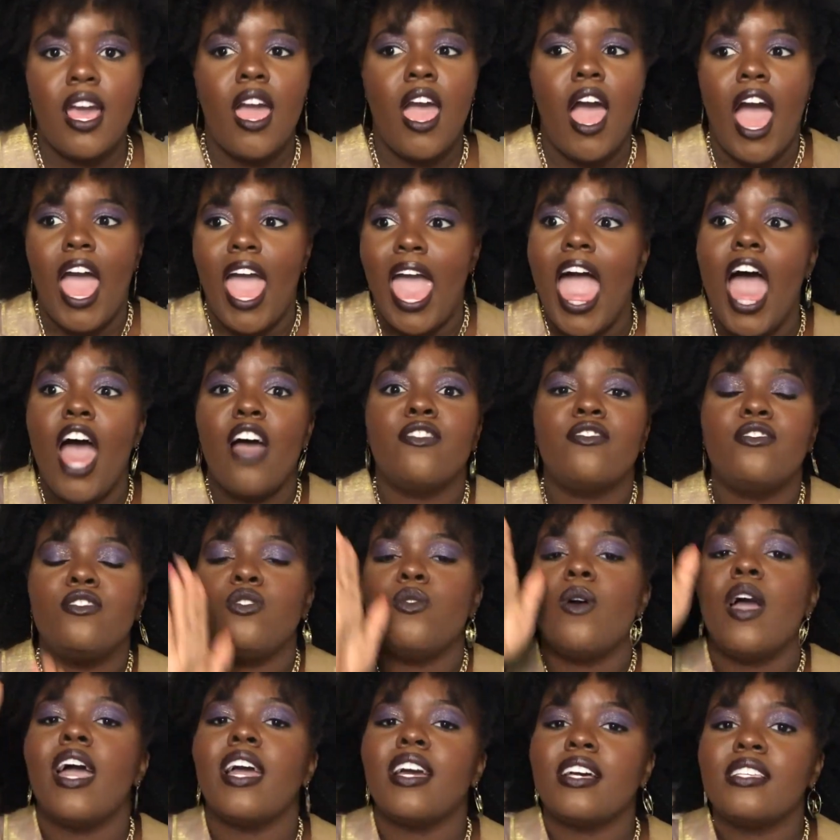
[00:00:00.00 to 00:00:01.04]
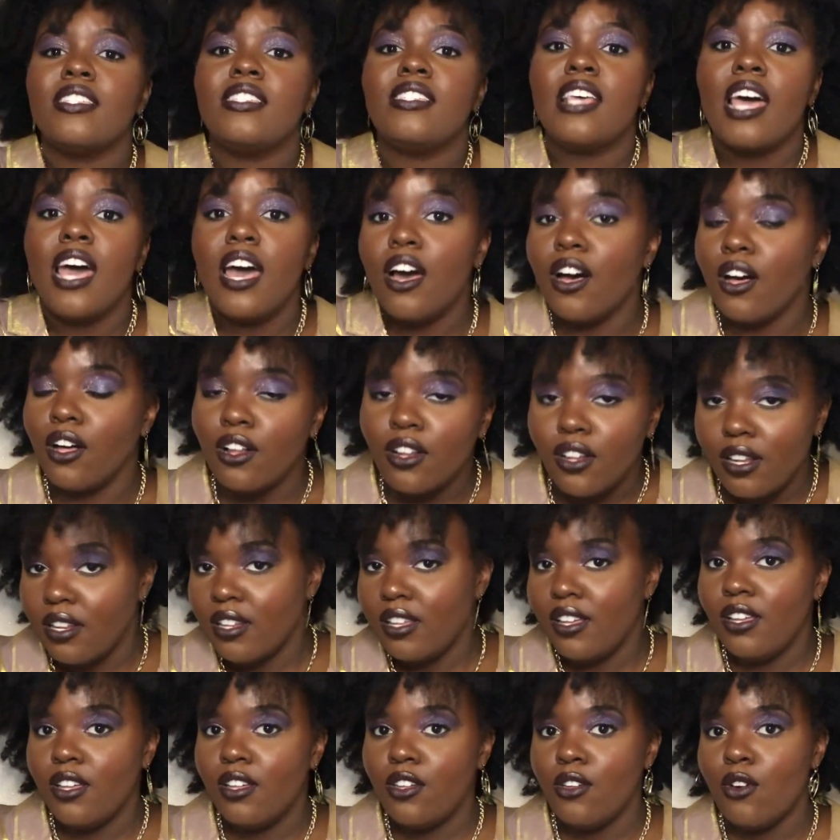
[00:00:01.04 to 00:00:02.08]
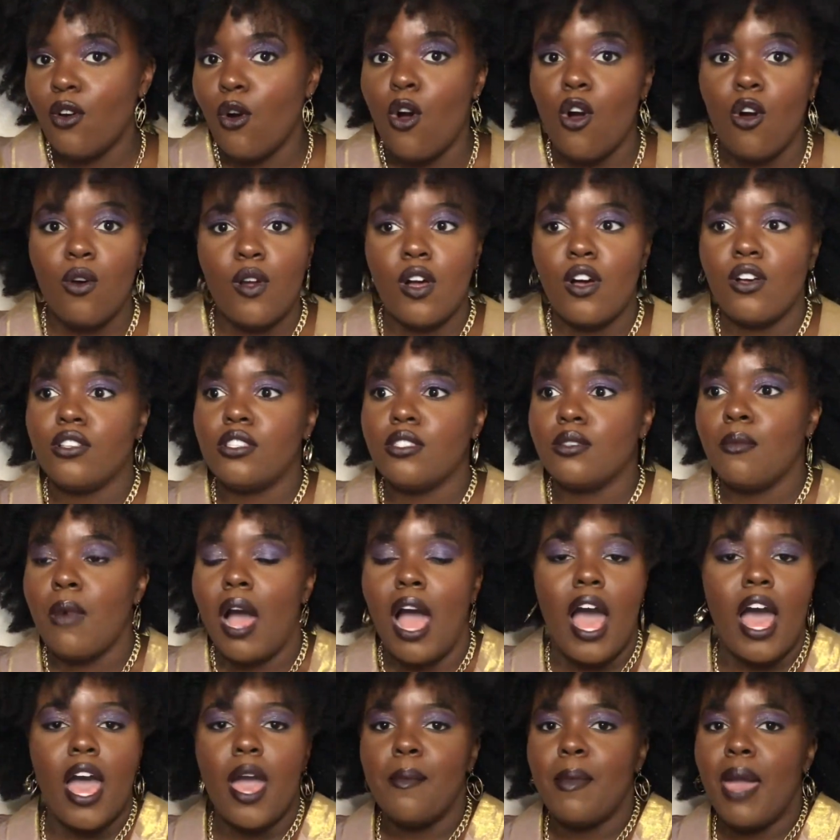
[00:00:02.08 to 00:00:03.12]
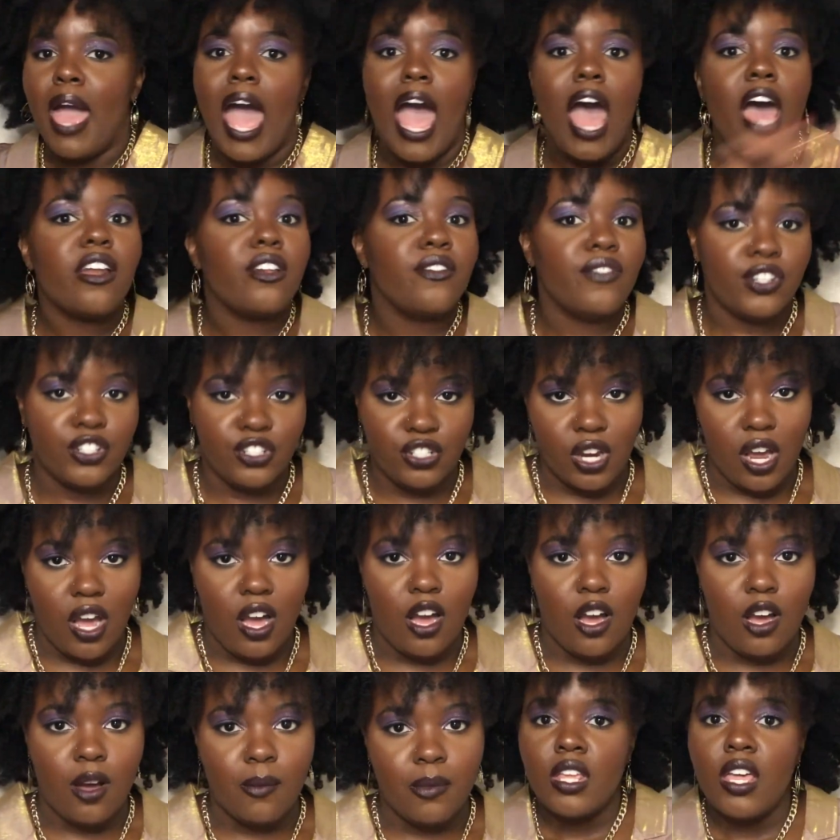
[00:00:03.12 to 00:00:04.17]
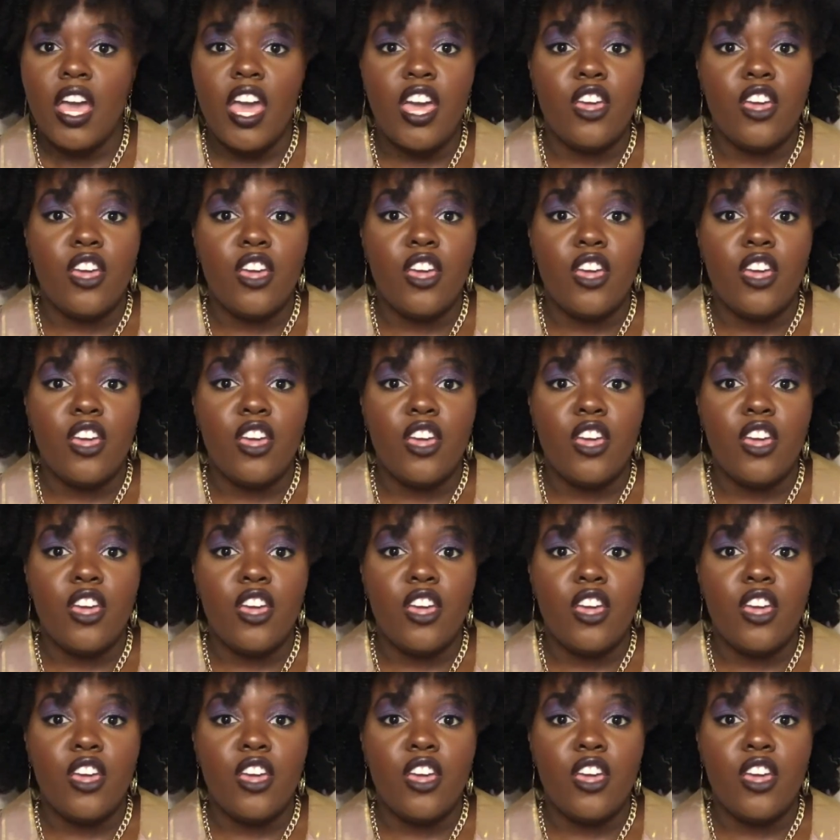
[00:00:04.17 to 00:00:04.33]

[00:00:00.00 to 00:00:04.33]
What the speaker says: I have to excel or else I'm out of a job.